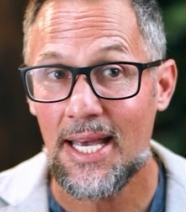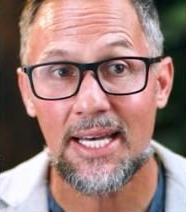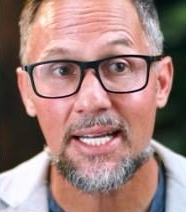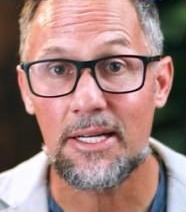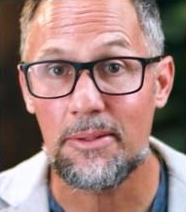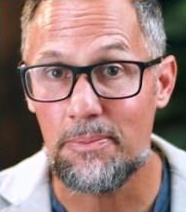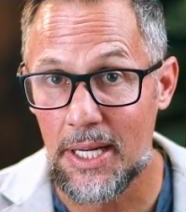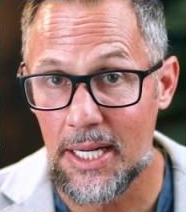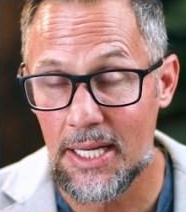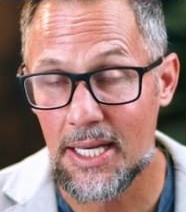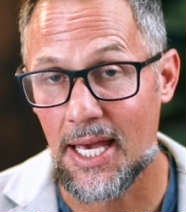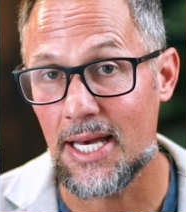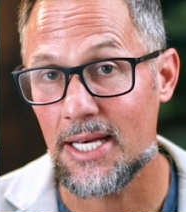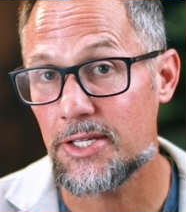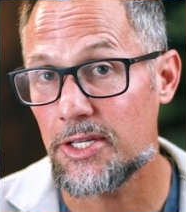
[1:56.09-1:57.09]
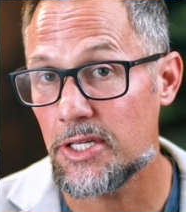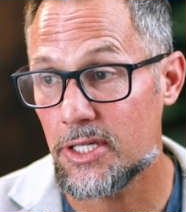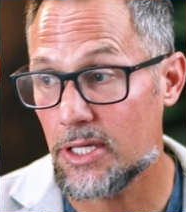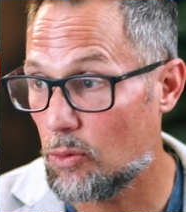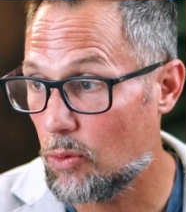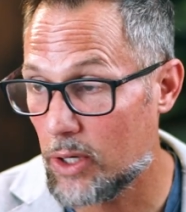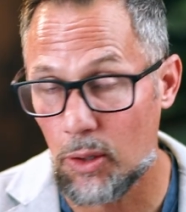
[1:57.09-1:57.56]
and in many
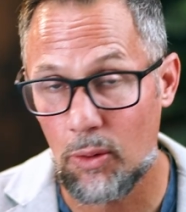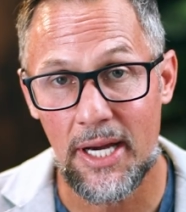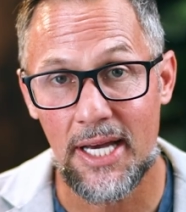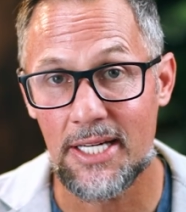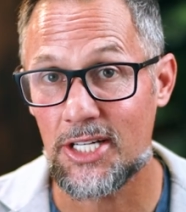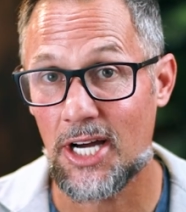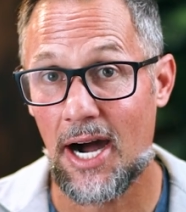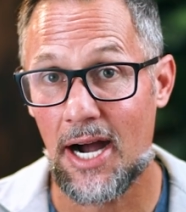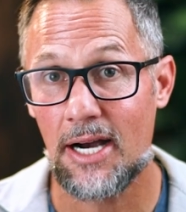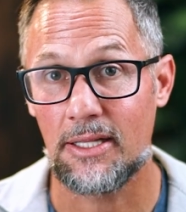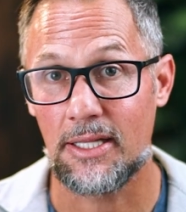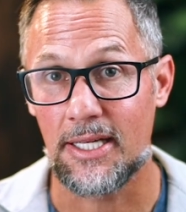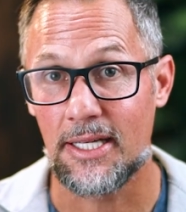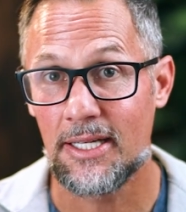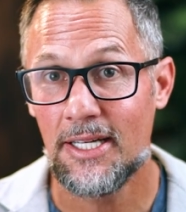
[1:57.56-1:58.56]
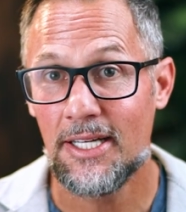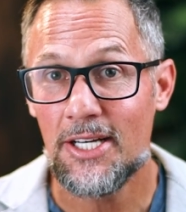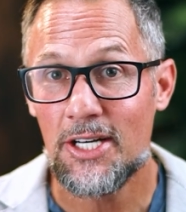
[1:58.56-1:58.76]
cases, it went away entirely.